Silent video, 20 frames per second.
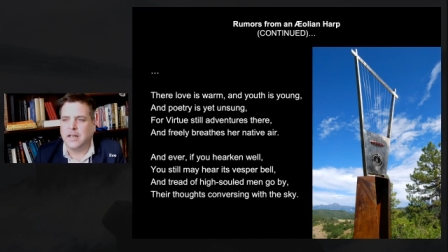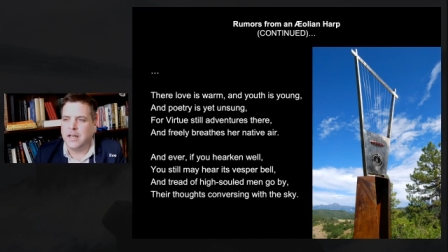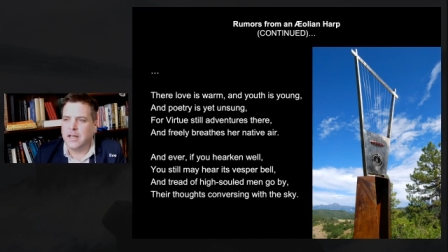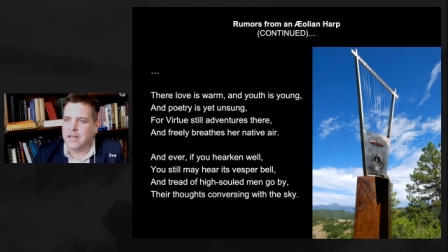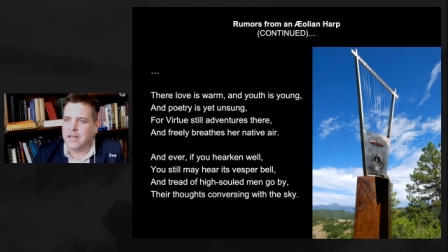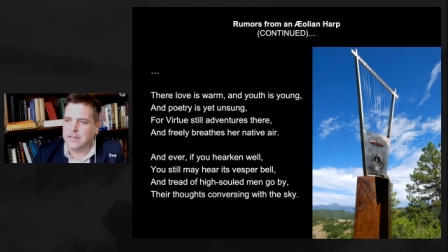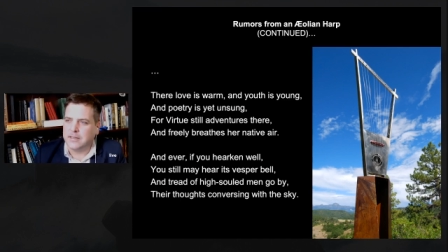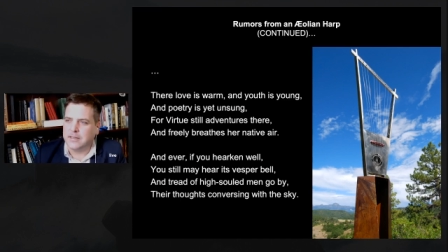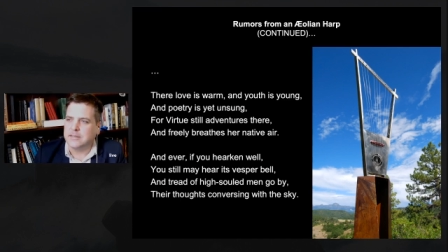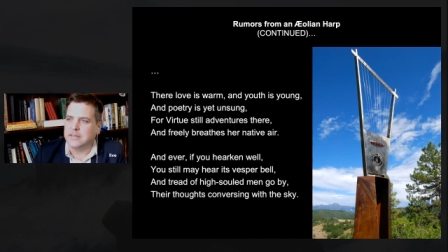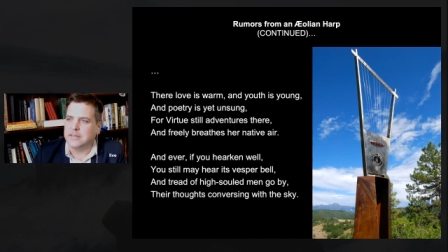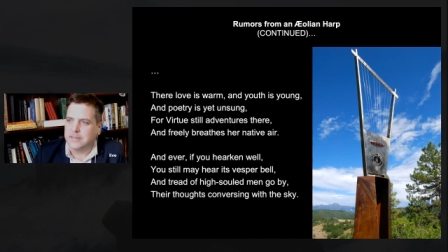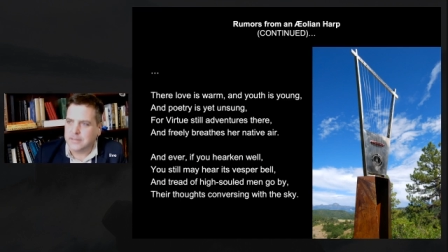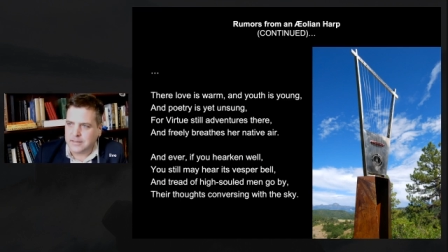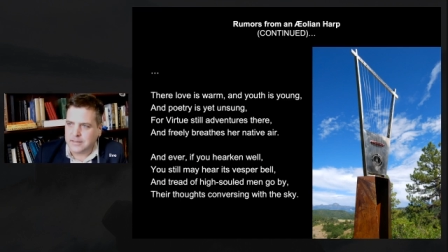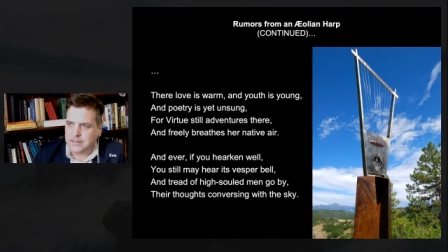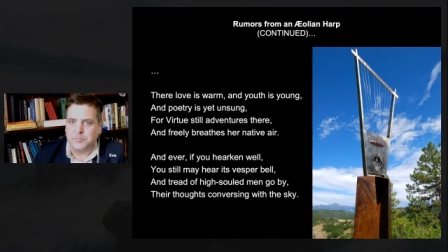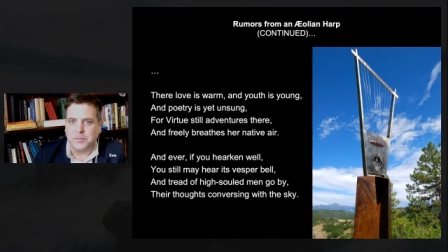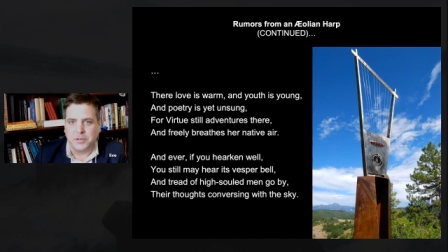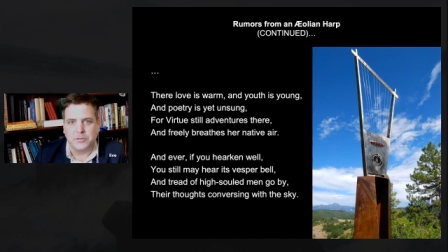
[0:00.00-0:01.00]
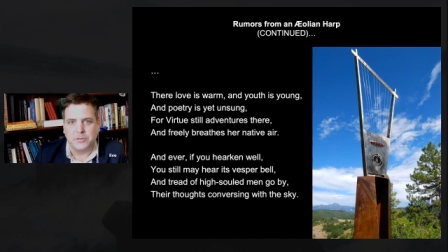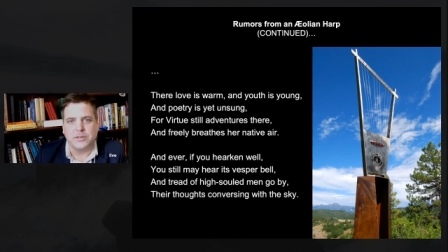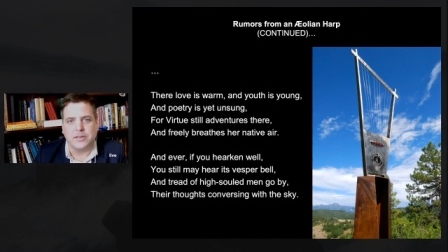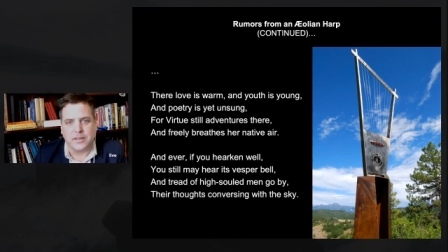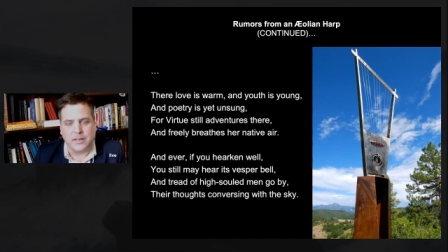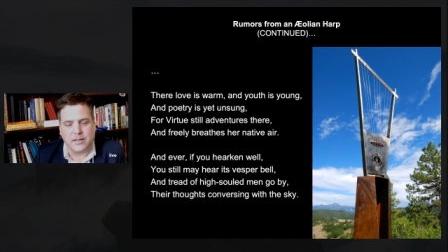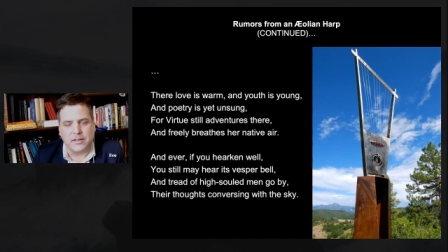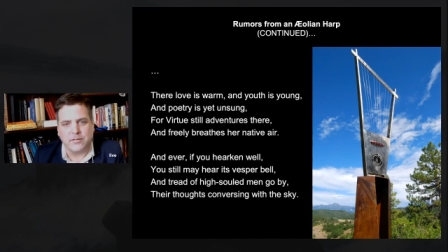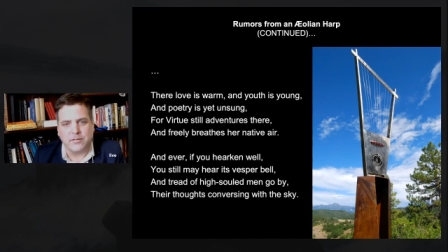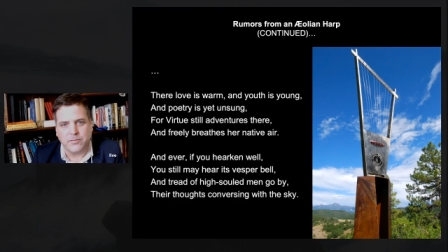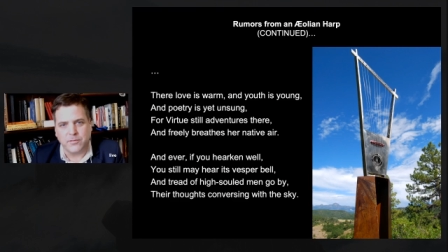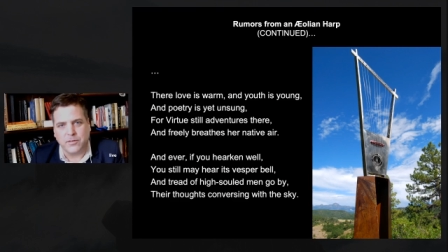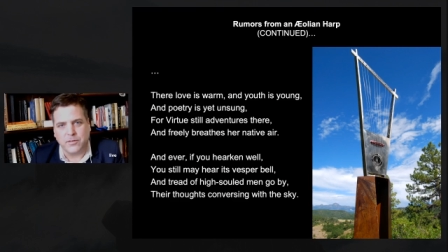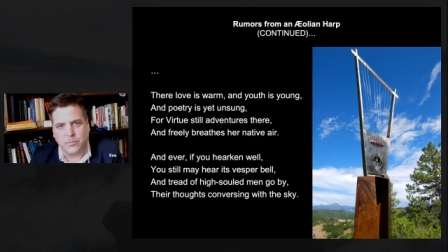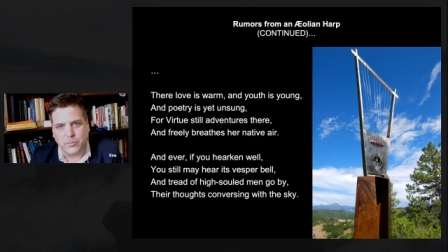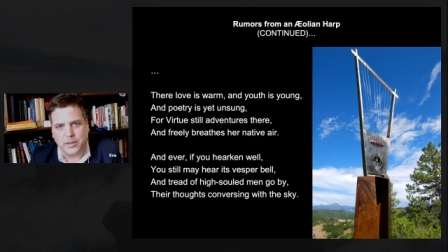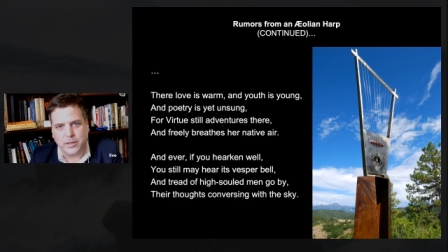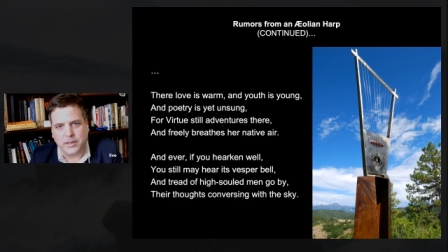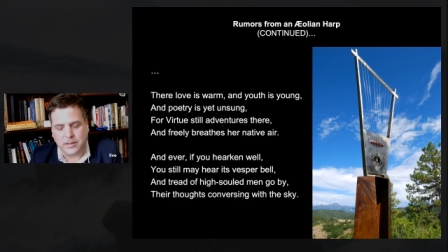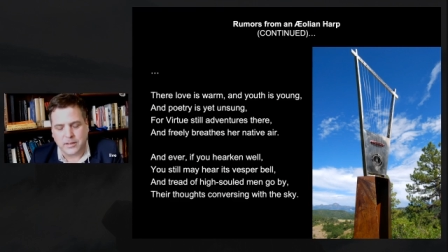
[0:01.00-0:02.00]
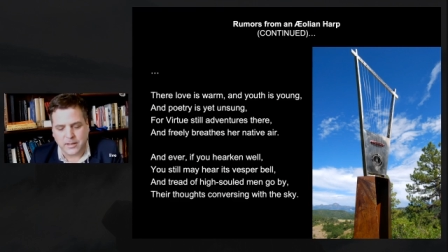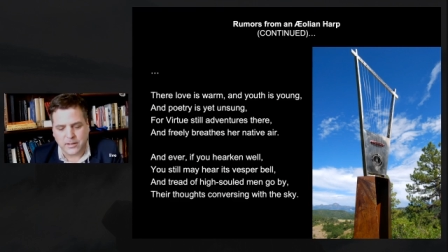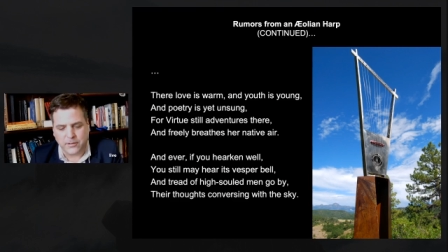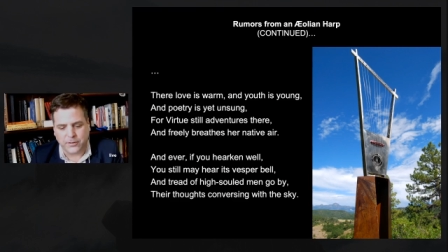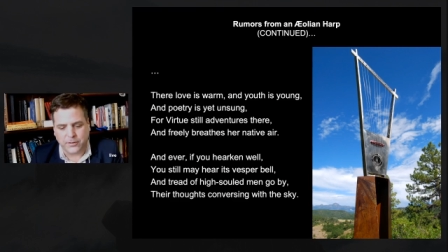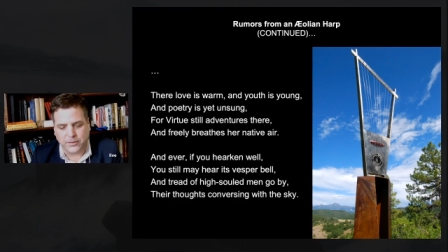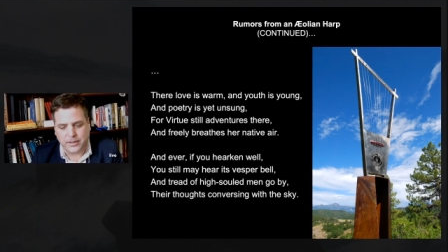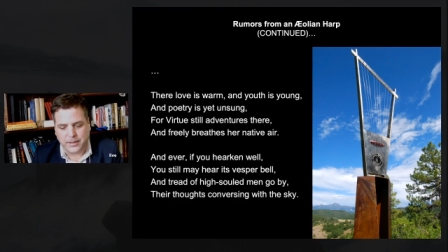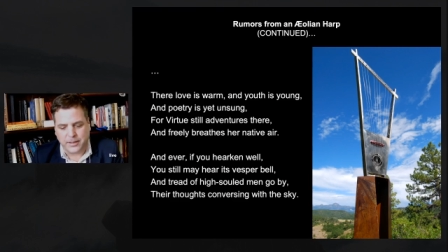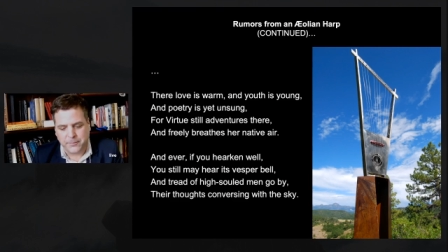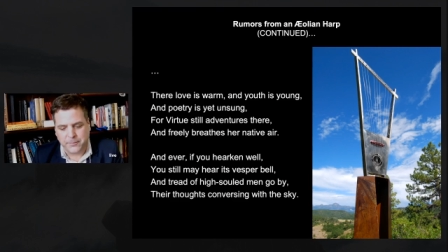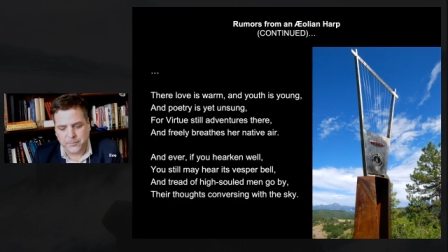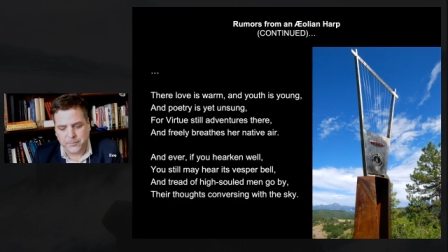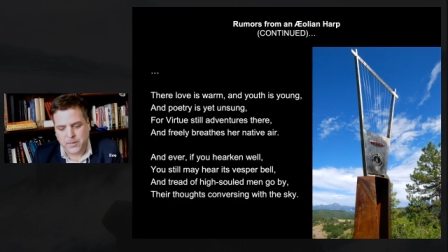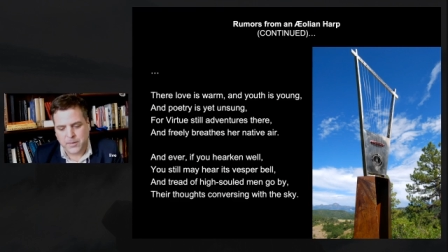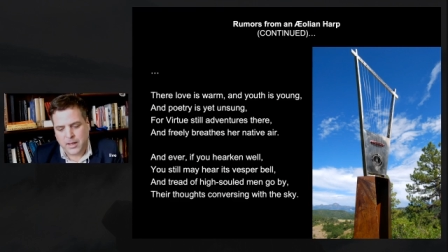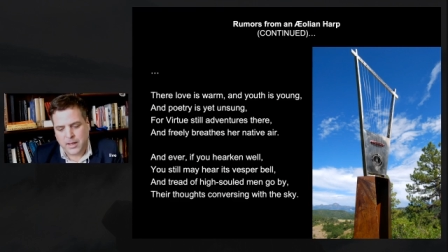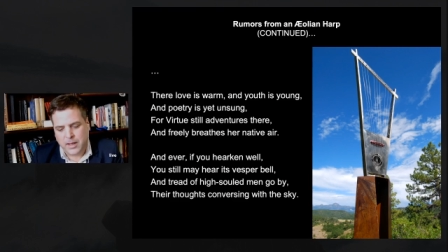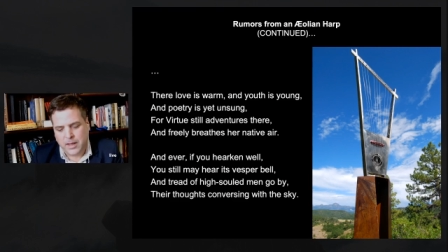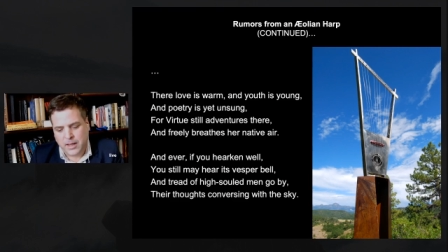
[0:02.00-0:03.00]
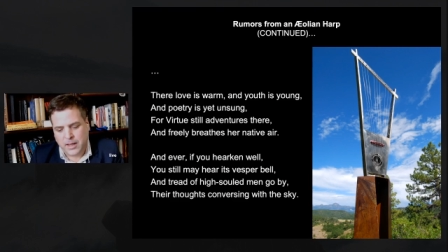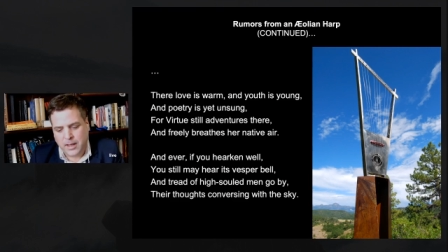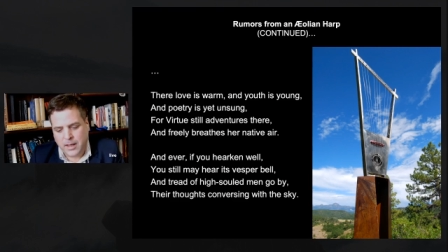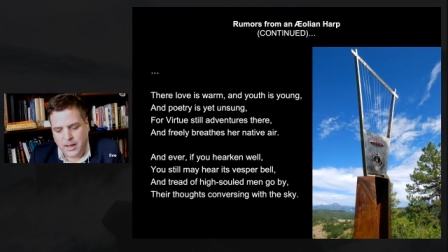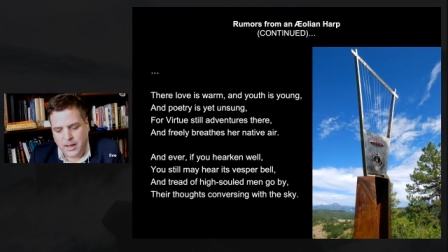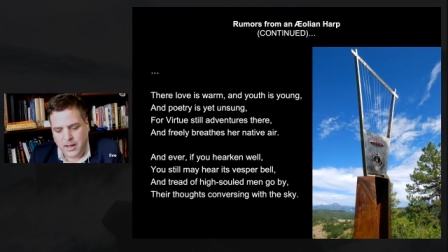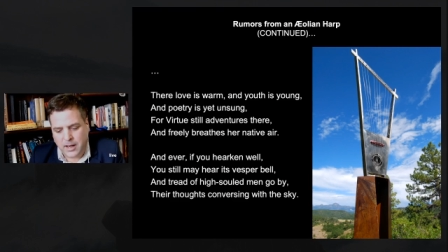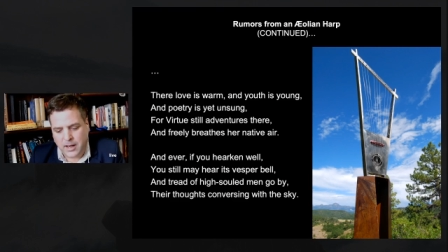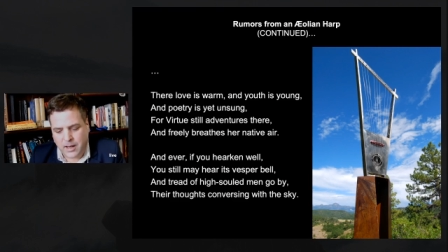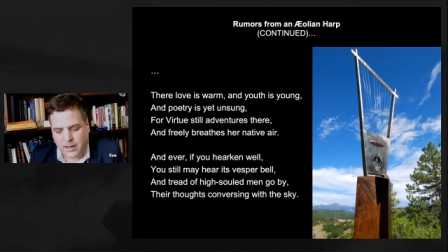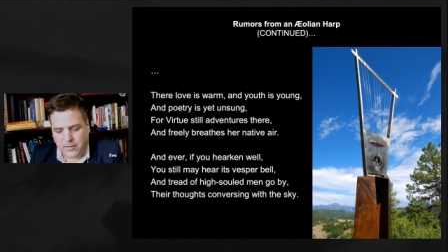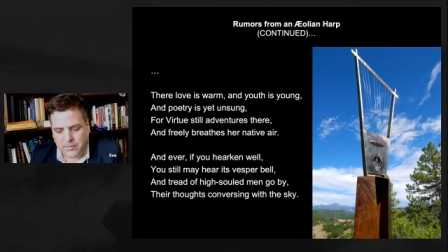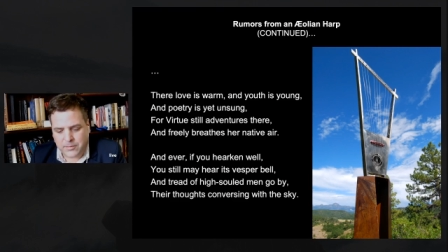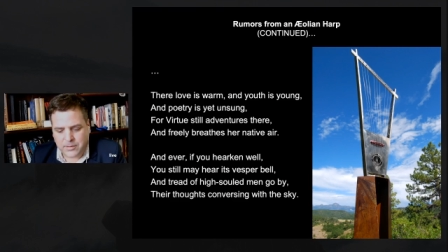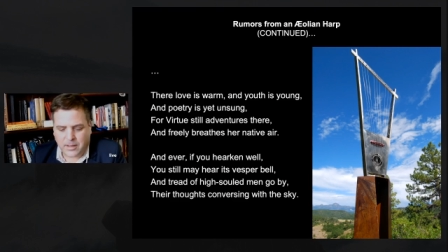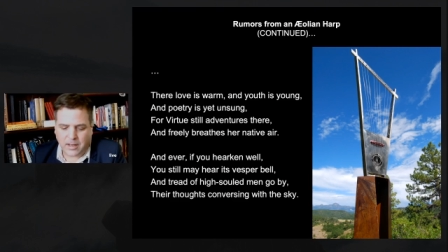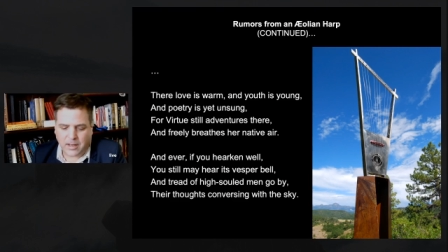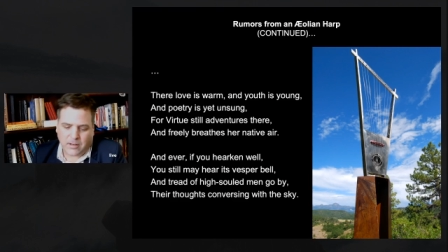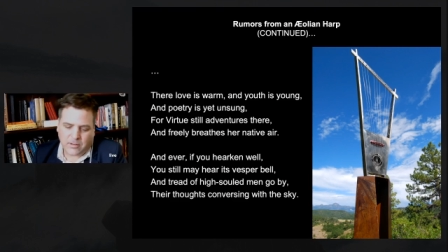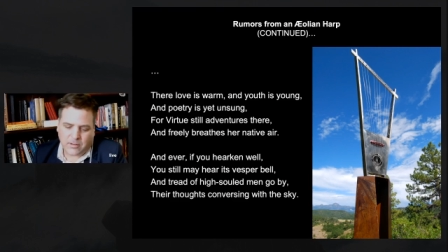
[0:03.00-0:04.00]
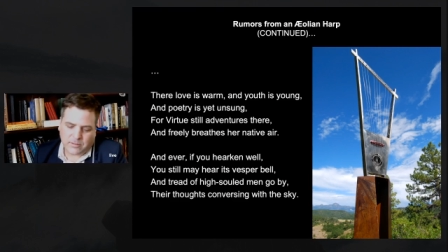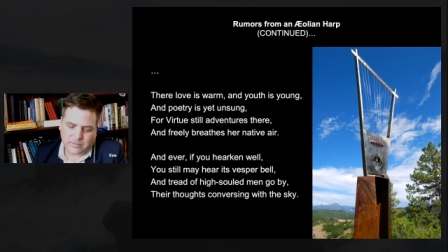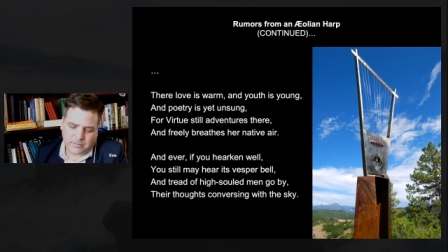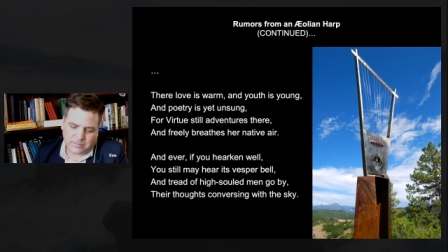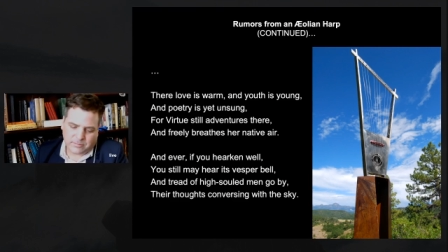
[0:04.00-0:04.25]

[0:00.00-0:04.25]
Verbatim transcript: and this is the music of the wind, literally. Uh, now,